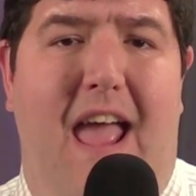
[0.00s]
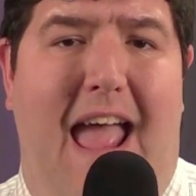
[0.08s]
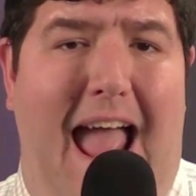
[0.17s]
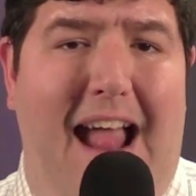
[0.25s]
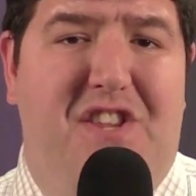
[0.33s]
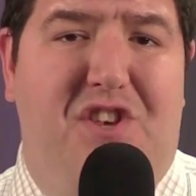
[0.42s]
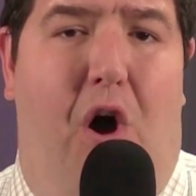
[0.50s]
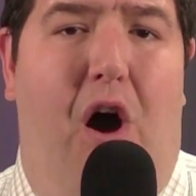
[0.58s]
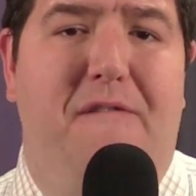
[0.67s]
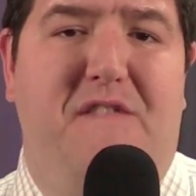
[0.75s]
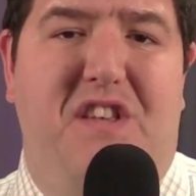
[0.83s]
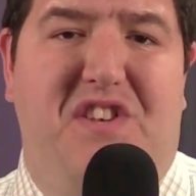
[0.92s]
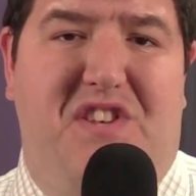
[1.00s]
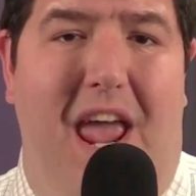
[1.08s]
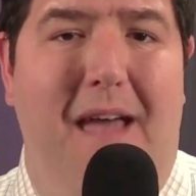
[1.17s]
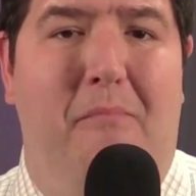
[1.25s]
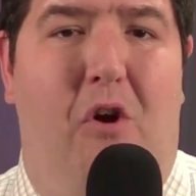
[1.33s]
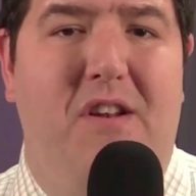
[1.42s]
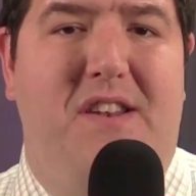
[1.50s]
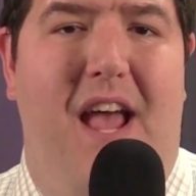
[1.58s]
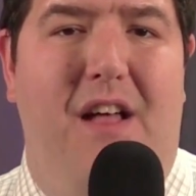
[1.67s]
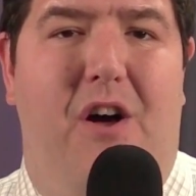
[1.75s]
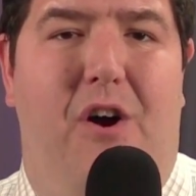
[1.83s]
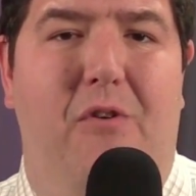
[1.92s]
Hats off to Sam
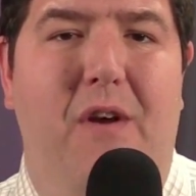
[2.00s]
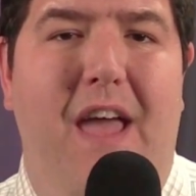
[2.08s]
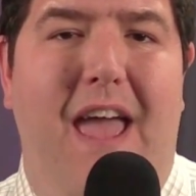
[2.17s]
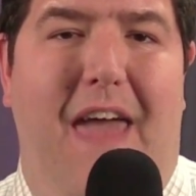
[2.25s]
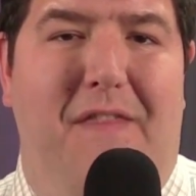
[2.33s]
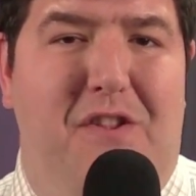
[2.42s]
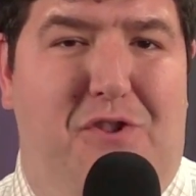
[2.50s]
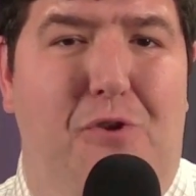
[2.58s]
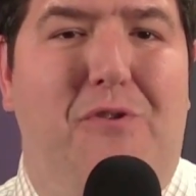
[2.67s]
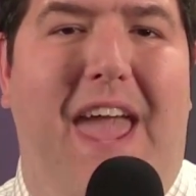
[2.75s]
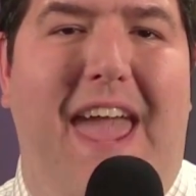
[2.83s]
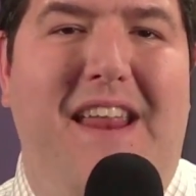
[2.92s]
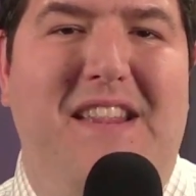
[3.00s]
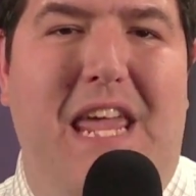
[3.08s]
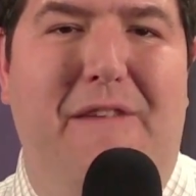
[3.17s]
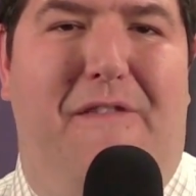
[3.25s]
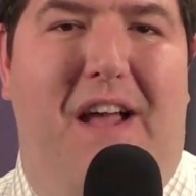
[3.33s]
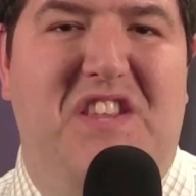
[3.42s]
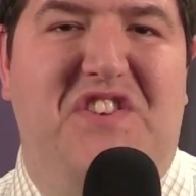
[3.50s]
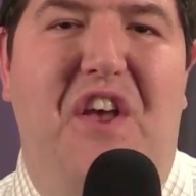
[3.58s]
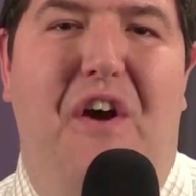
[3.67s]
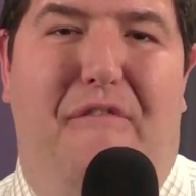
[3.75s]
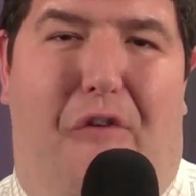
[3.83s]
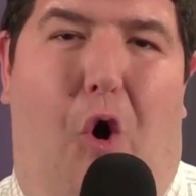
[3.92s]
Martello and the Duquesne defense
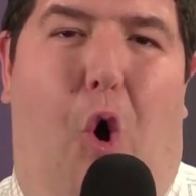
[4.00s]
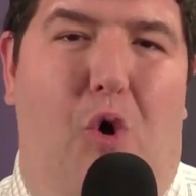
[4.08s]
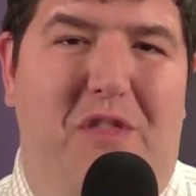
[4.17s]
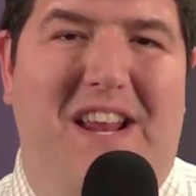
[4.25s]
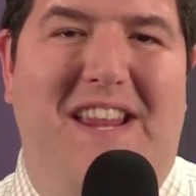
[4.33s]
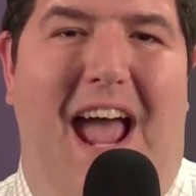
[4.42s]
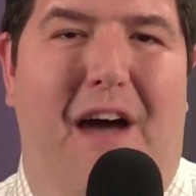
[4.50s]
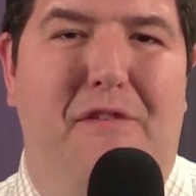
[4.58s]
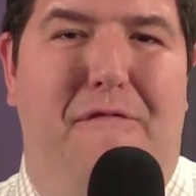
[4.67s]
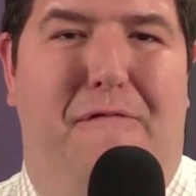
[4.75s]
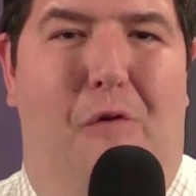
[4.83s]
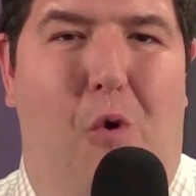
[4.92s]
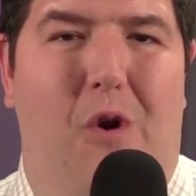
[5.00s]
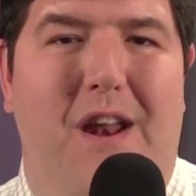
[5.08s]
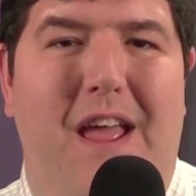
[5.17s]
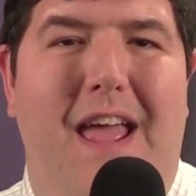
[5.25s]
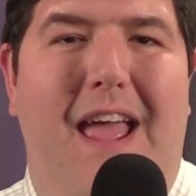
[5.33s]
for holding down the fort